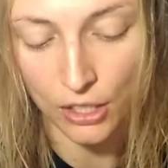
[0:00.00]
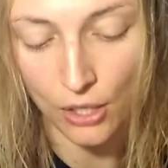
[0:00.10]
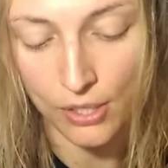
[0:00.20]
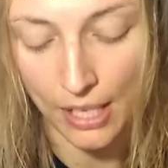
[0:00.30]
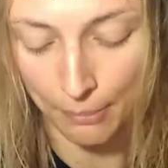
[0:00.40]

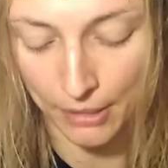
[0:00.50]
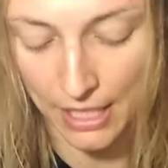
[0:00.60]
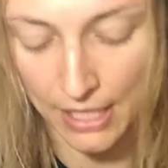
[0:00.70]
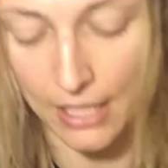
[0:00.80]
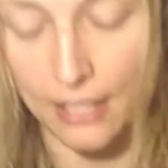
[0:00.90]
no stamp
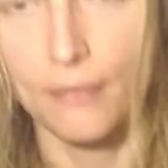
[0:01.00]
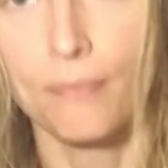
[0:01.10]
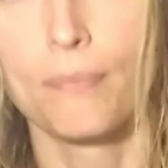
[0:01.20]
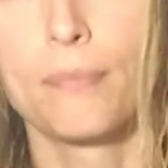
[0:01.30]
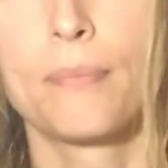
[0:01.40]
needed,
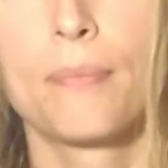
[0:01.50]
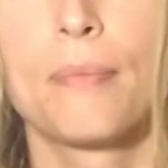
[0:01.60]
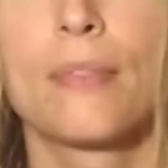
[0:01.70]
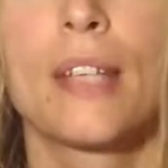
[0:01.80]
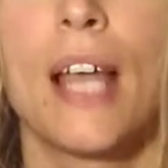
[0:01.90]

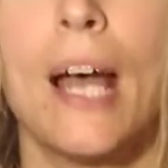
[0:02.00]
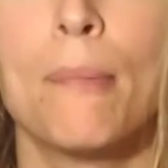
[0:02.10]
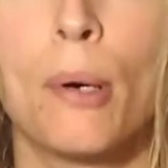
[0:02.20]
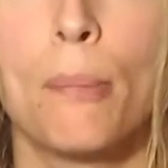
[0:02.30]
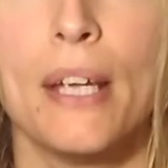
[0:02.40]

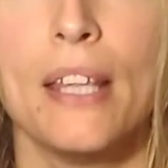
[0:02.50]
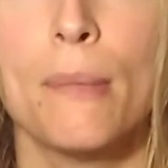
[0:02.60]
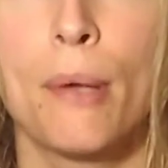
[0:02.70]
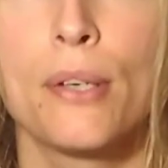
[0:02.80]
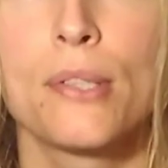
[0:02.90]
and pop it in
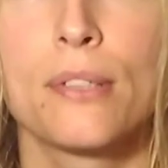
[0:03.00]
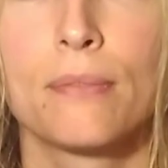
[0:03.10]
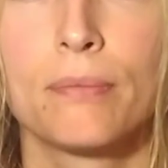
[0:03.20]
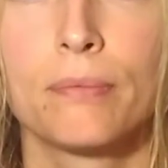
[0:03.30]
the post.